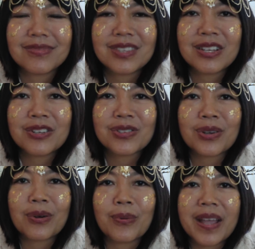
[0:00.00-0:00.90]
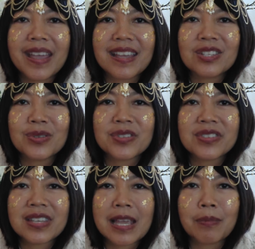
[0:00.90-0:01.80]
There's no way to
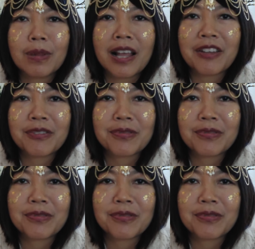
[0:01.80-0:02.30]
escape life,